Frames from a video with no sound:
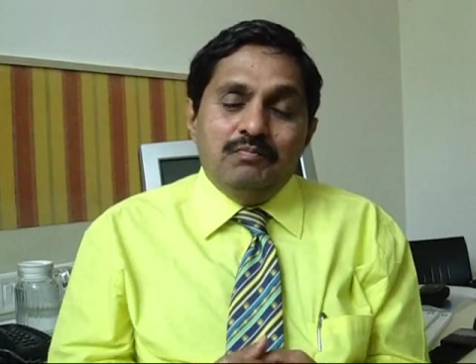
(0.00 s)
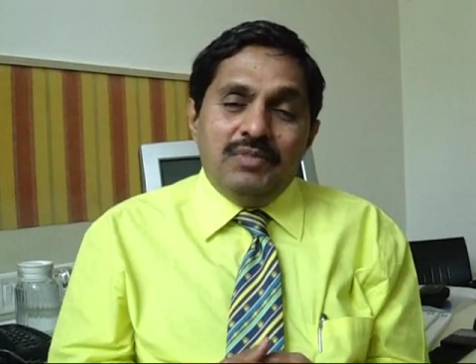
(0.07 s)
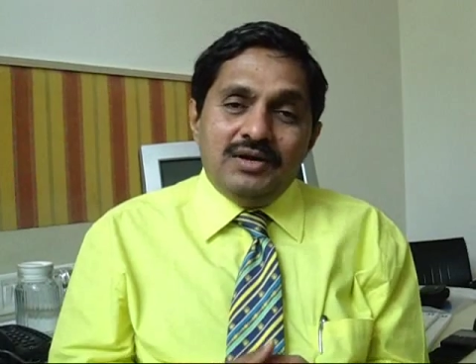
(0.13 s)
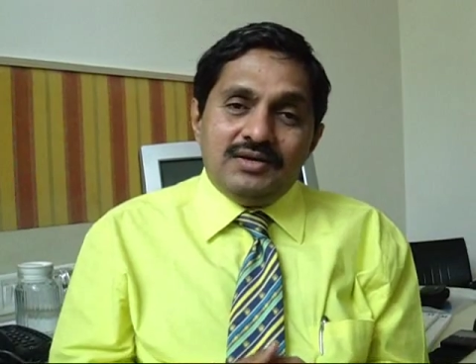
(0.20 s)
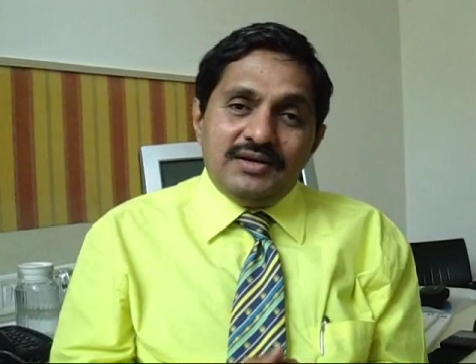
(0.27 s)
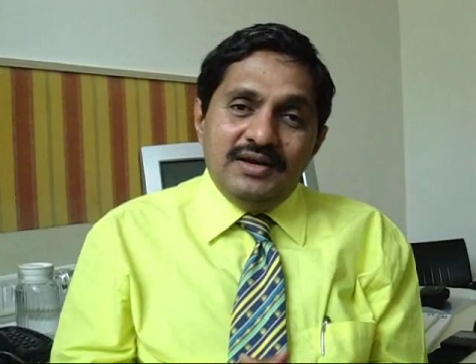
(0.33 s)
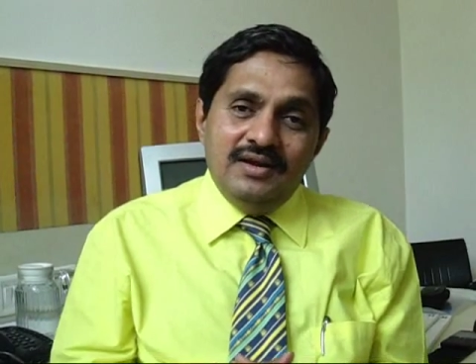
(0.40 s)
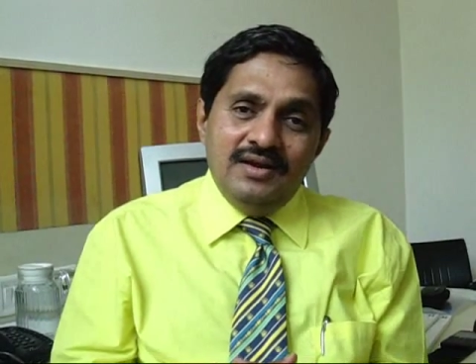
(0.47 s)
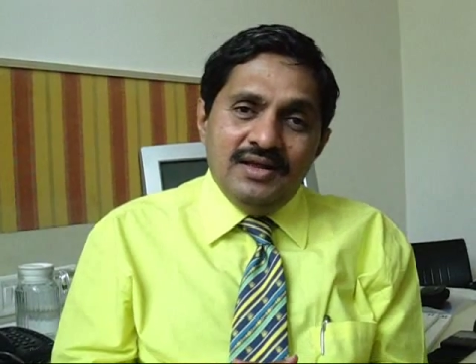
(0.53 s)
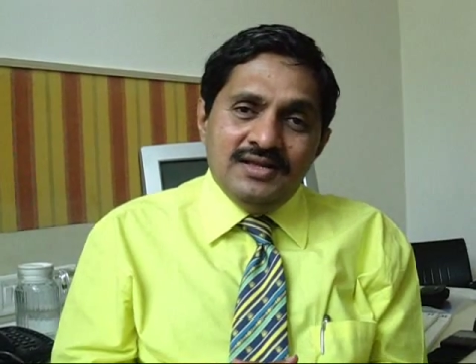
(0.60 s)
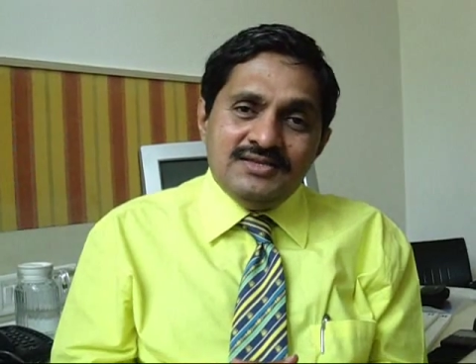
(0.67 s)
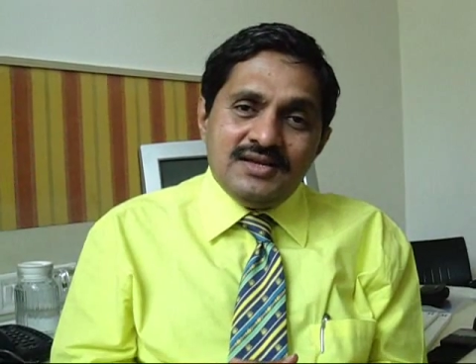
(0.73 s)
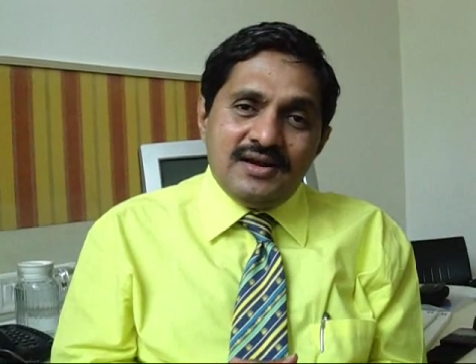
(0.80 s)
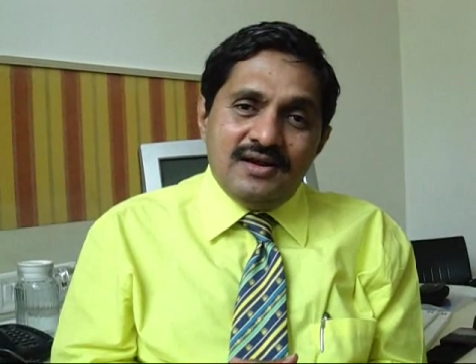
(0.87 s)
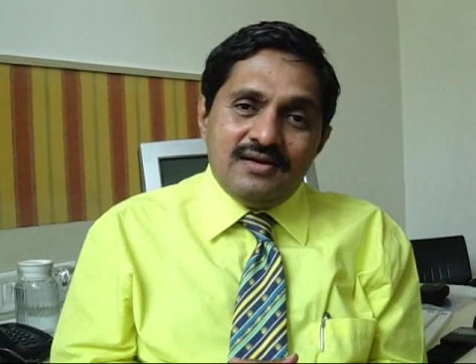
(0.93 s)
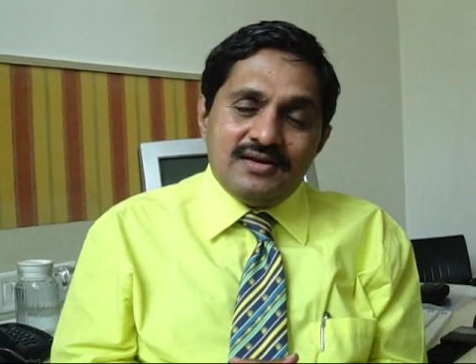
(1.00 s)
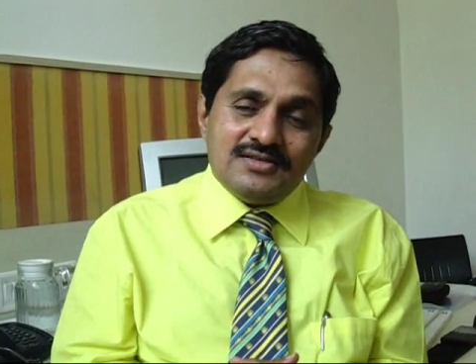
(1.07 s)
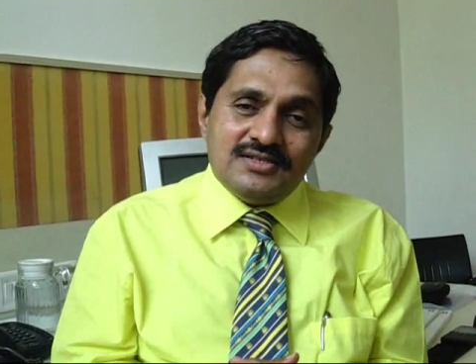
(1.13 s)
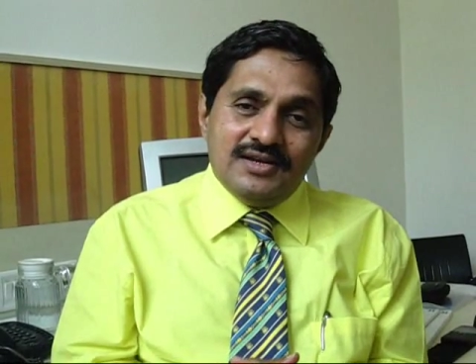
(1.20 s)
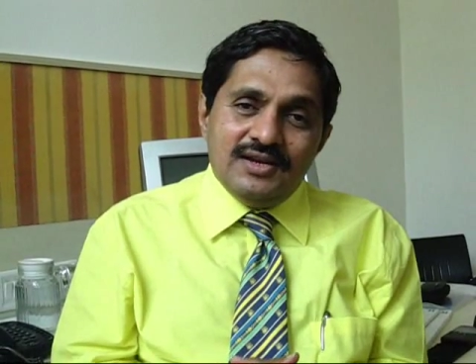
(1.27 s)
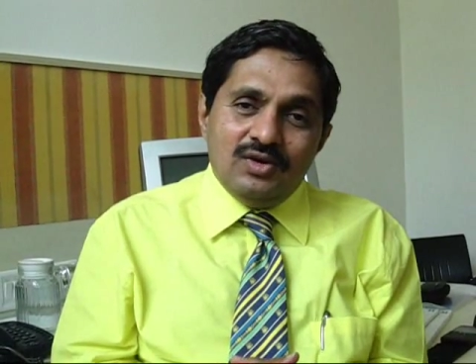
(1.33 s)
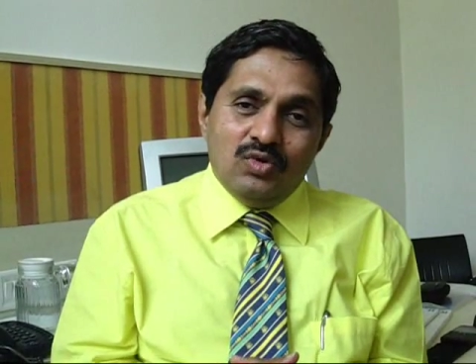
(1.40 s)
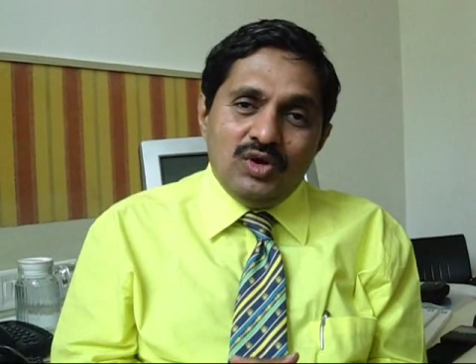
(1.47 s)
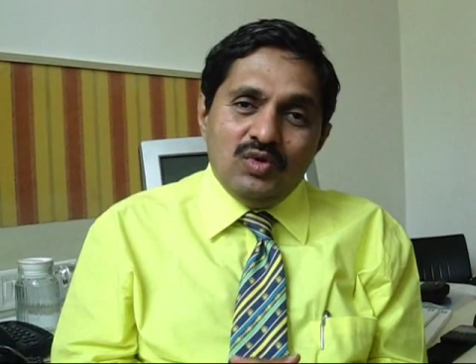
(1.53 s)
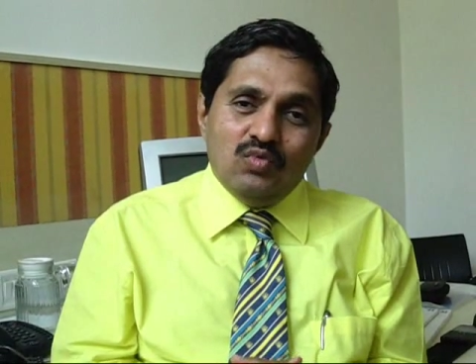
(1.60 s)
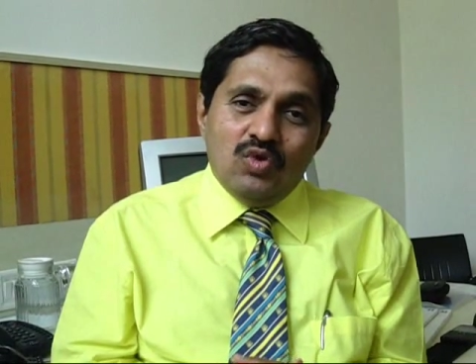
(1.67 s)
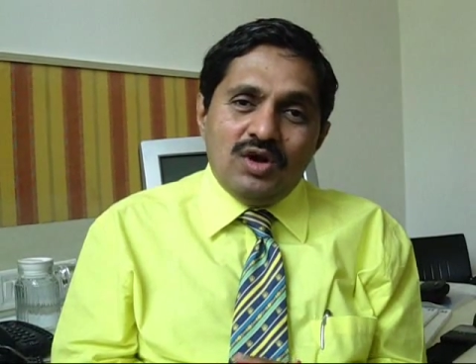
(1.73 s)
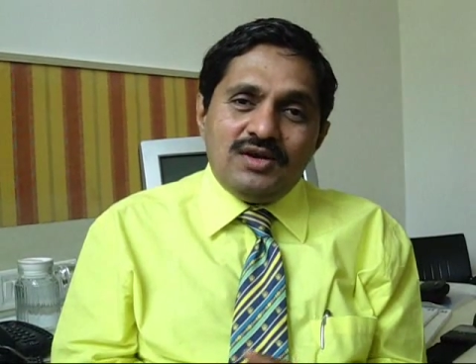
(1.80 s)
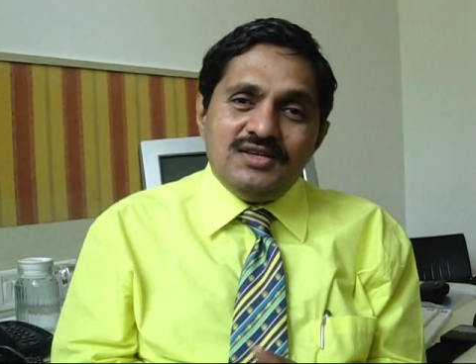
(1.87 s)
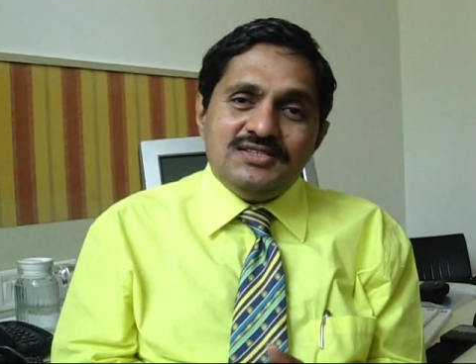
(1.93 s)
But Indians are interested in
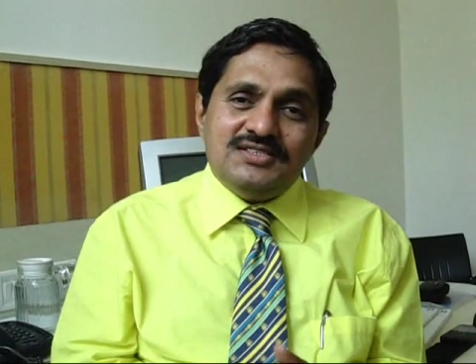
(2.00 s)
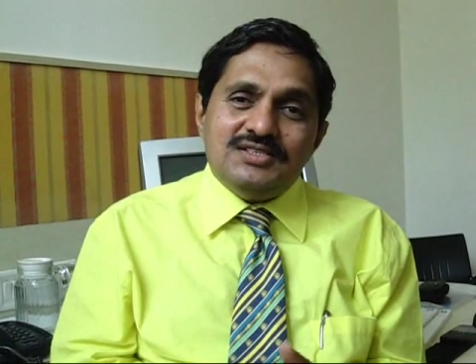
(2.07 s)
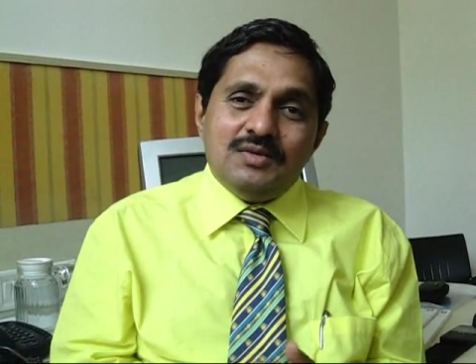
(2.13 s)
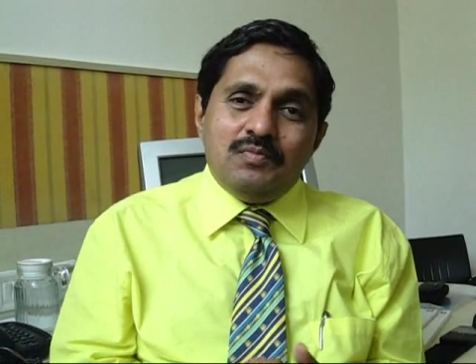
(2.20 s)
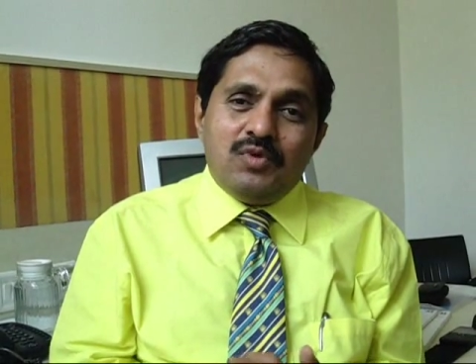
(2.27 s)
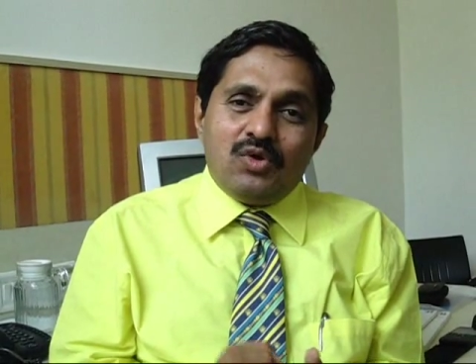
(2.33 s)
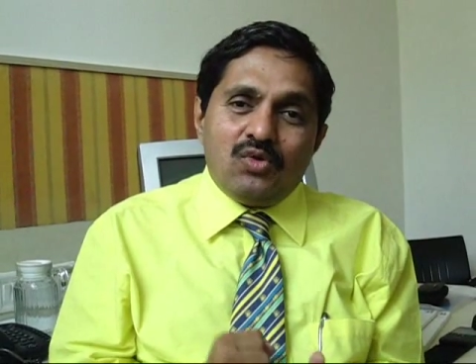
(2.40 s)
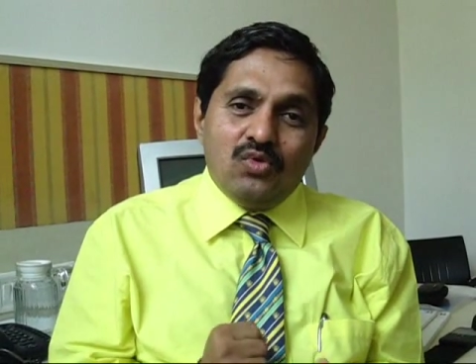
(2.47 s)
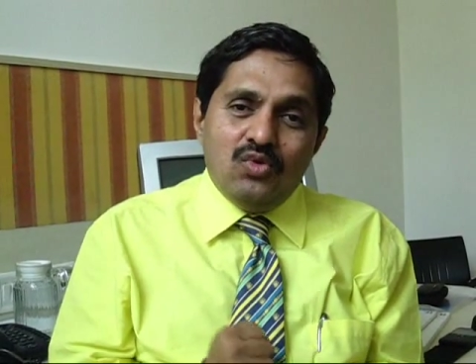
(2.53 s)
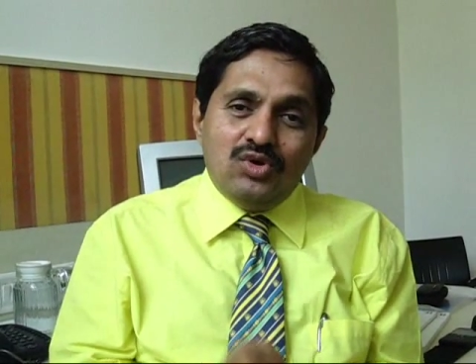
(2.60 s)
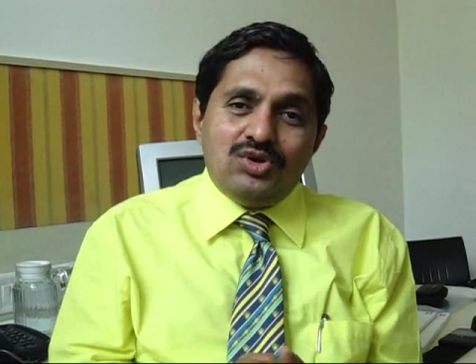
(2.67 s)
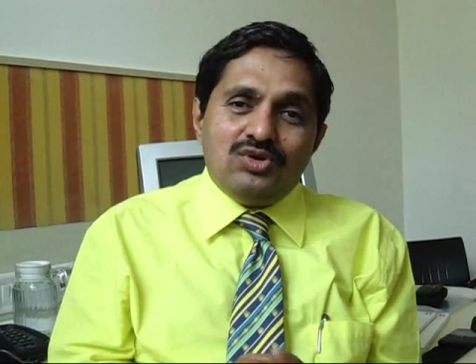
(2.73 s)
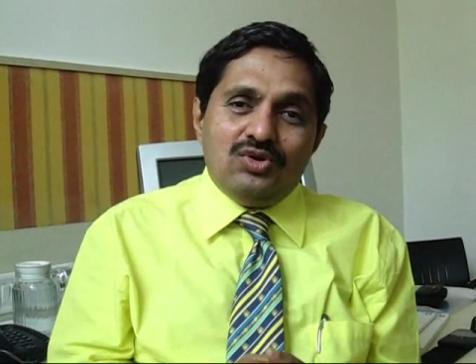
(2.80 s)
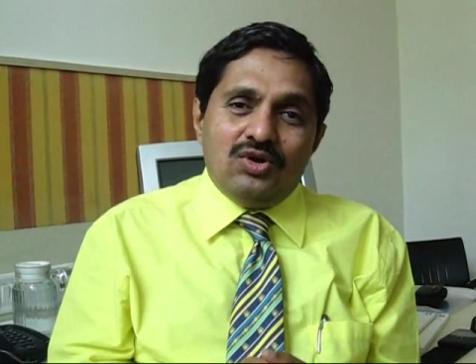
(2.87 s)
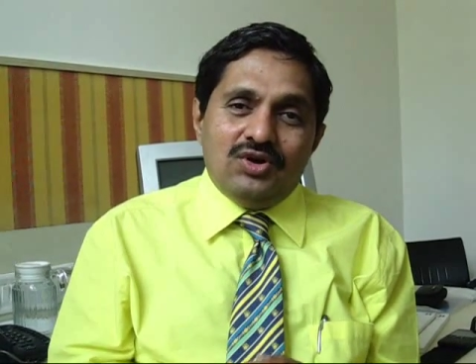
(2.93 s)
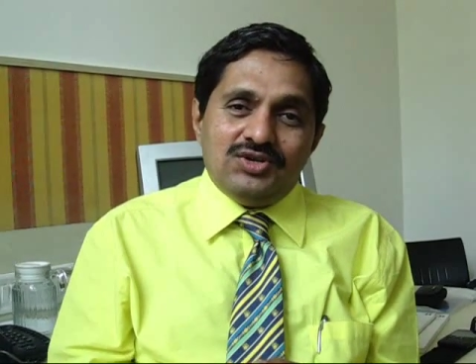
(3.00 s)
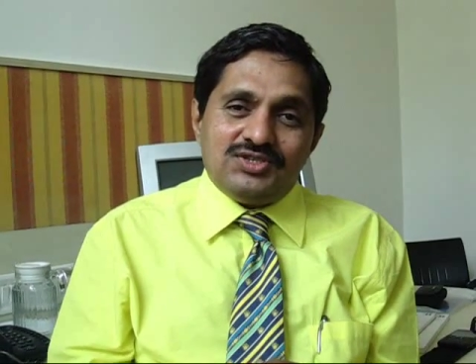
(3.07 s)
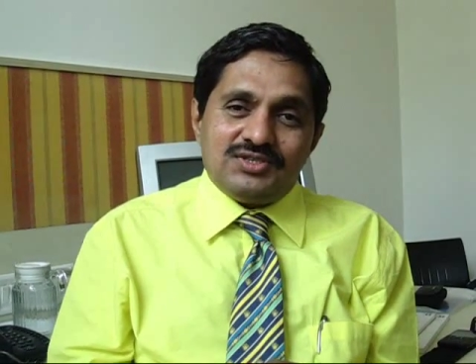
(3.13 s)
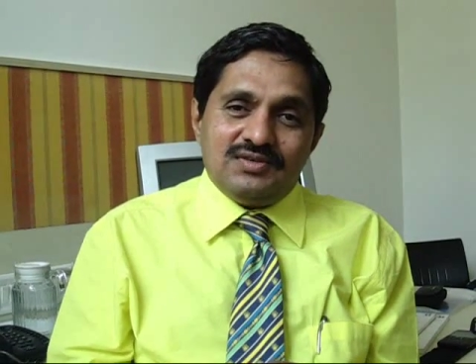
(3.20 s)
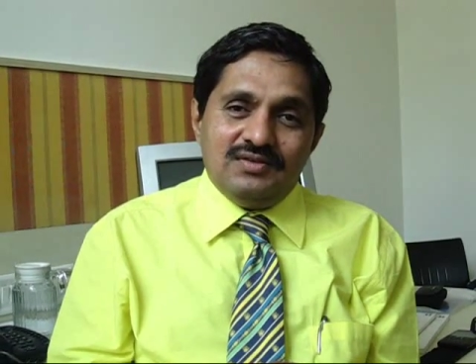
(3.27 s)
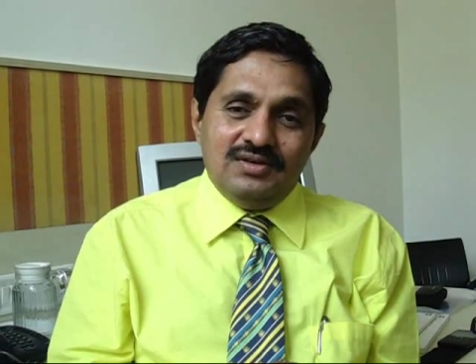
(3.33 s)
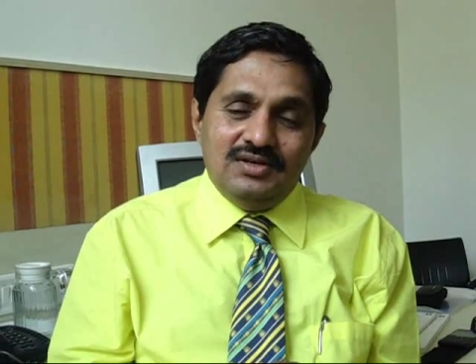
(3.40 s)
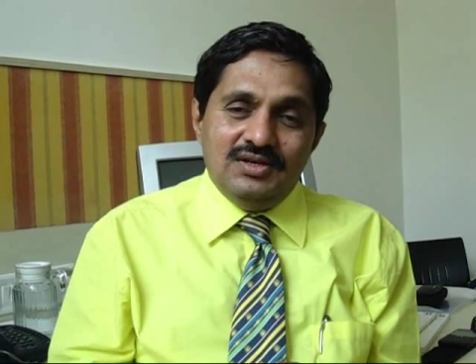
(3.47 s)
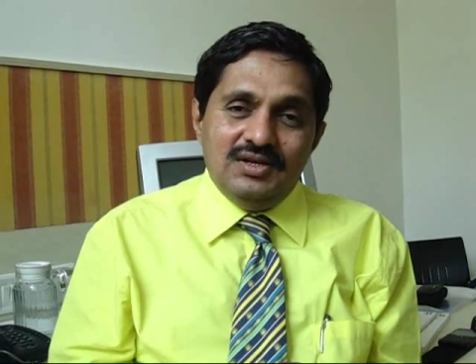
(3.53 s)
knowing what is the root cause.